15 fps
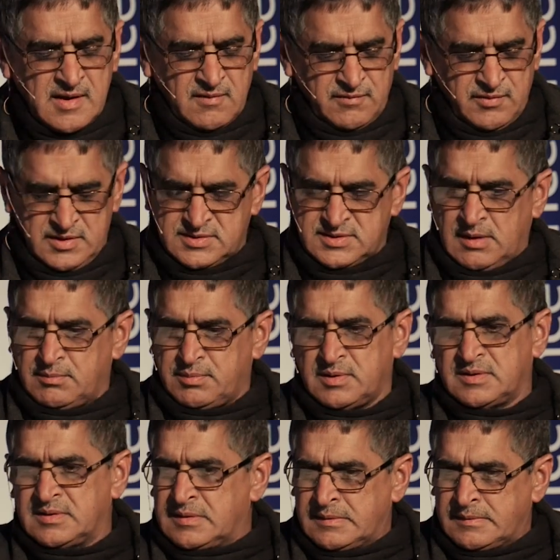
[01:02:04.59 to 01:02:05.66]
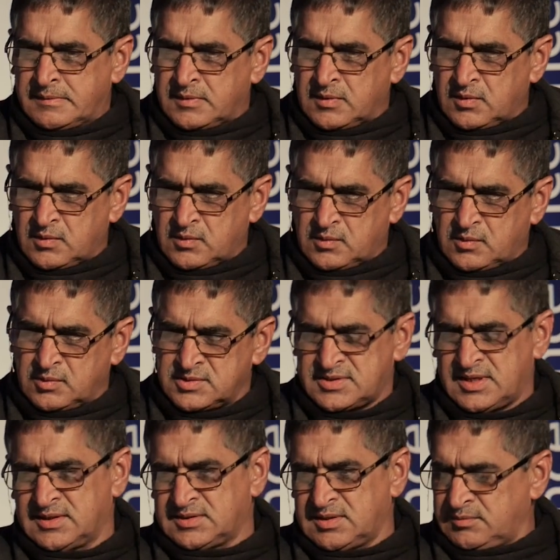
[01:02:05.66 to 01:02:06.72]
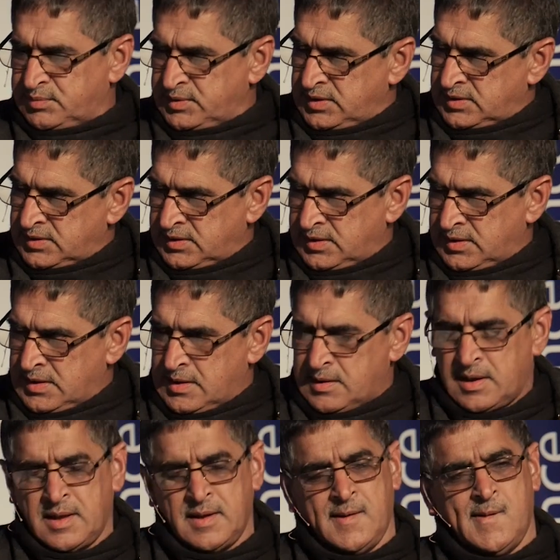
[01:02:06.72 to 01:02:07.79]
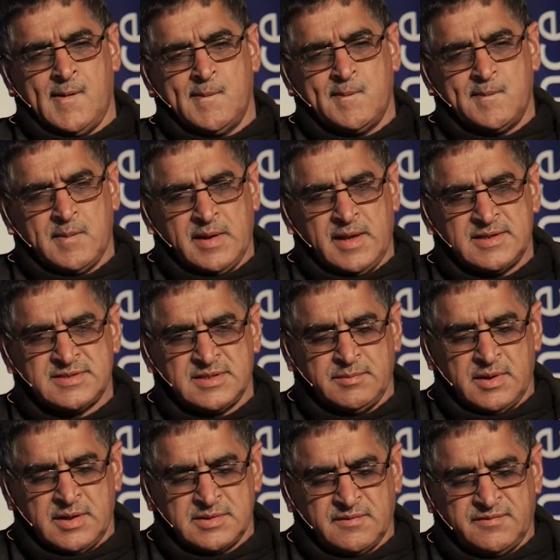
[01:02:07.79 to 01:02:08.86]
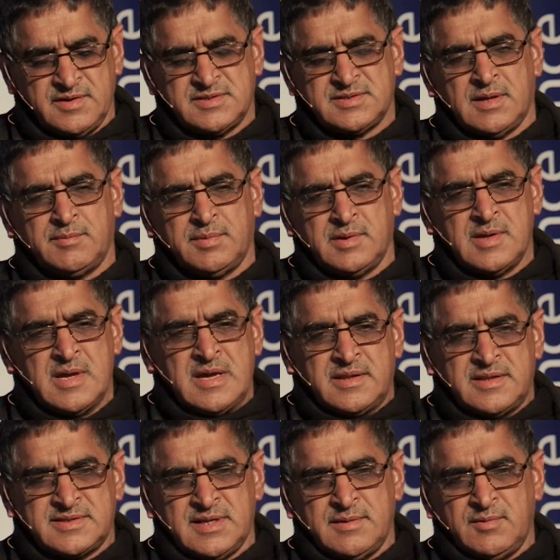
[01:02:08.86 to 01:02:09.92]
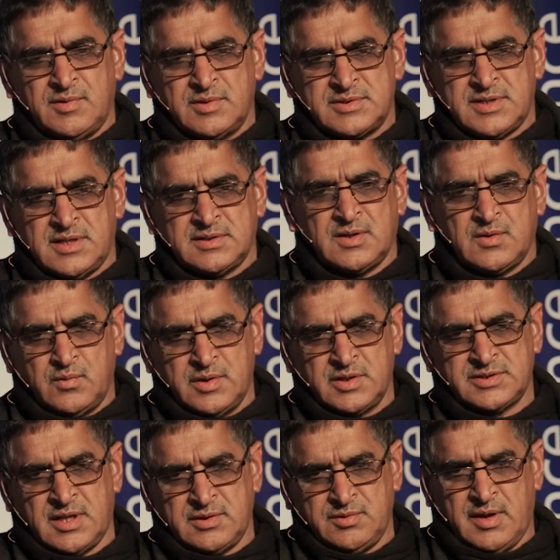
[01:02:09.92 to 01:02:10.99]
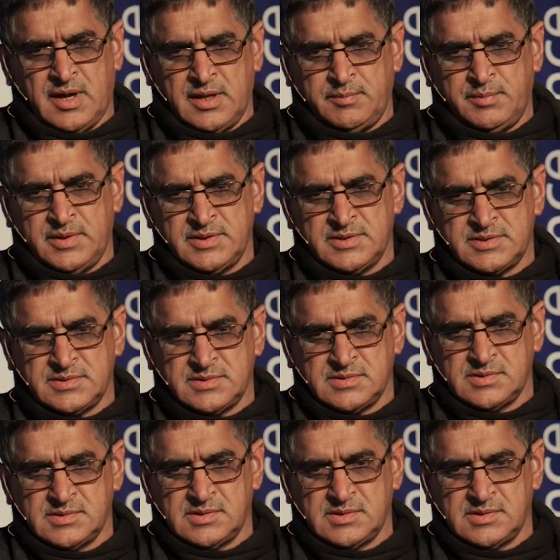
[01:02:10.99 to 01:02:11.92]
For example, a consultant being an asset manager. For example, the same consultant works out your IPS,